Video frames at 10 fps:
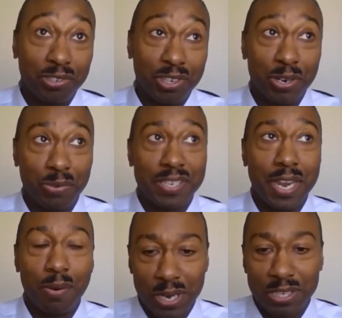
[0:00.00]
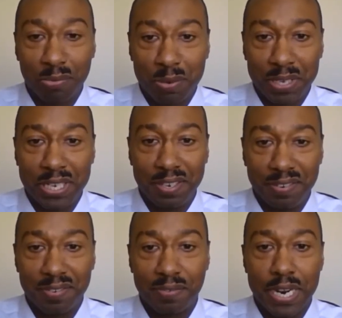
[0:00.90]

we say rinse and repeat, right?